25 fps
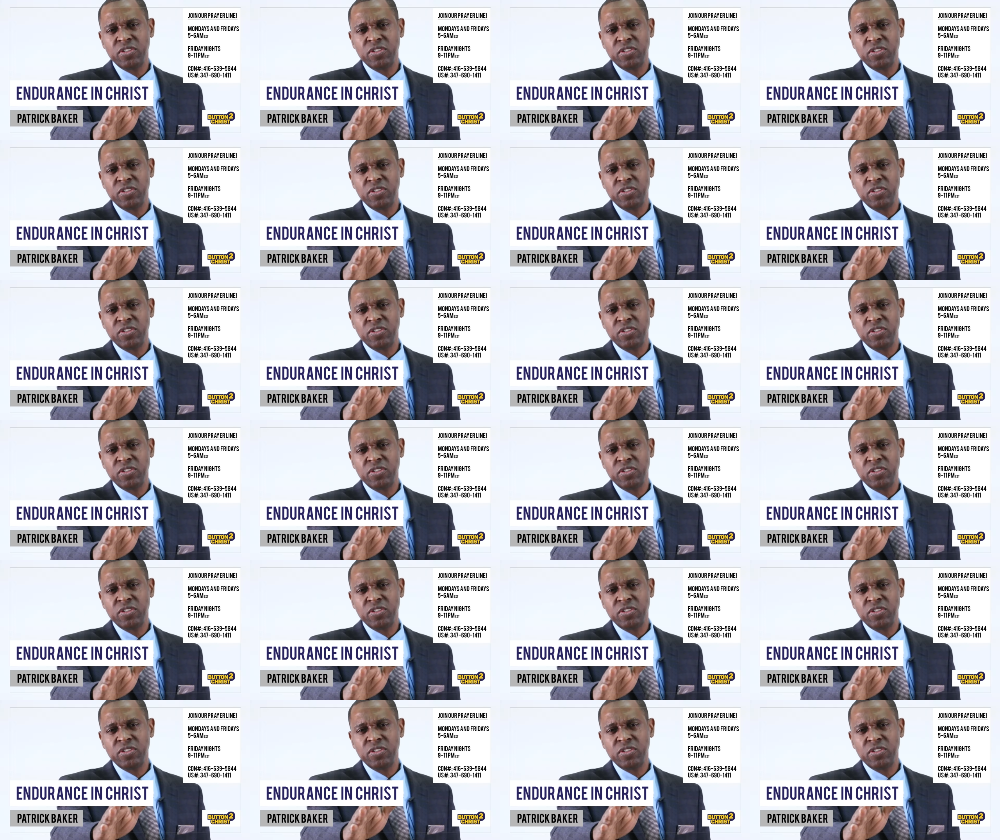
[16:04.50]

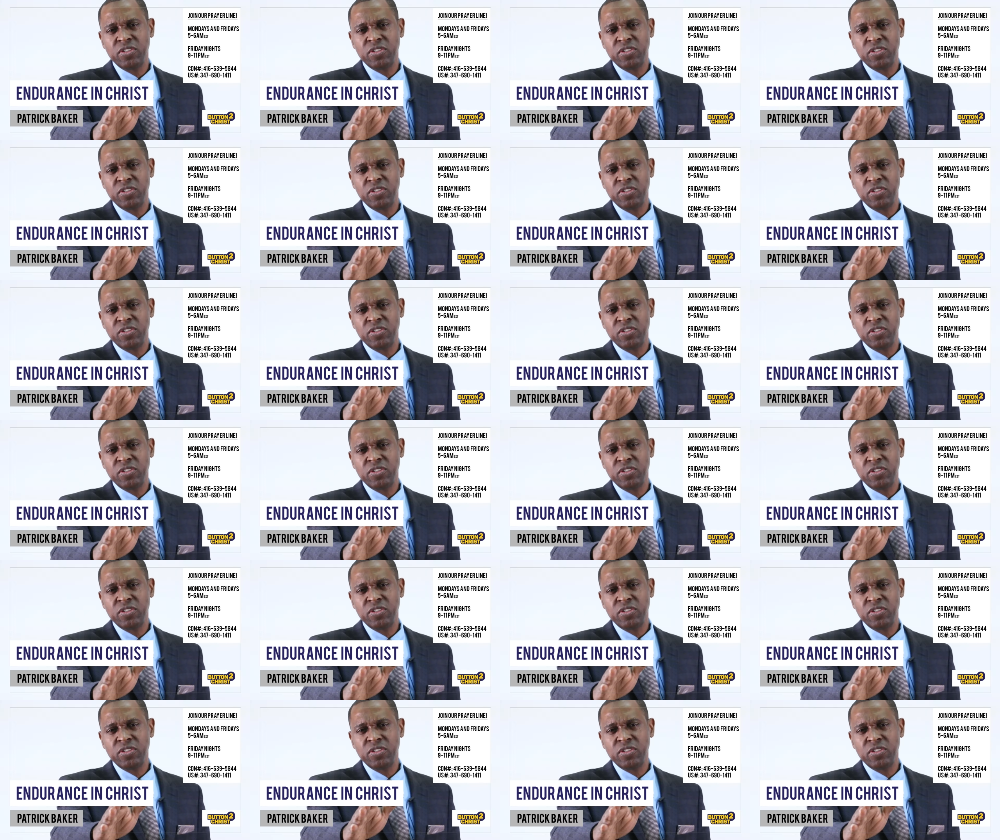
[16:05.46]

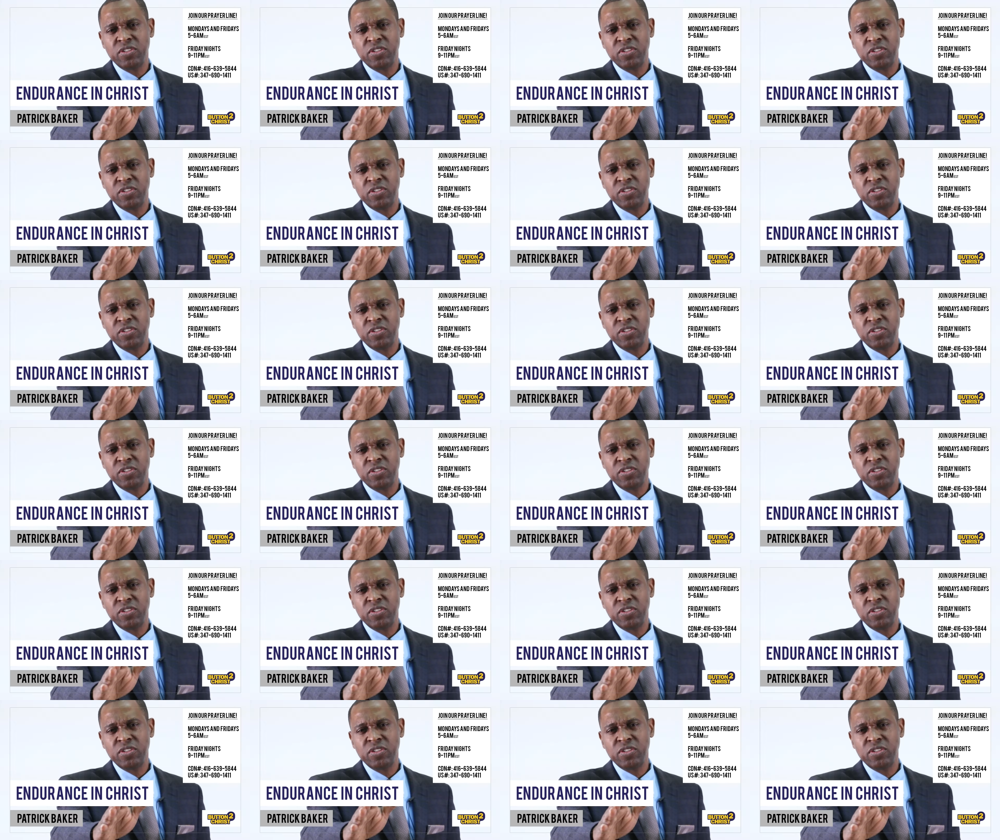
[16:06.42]
(silence)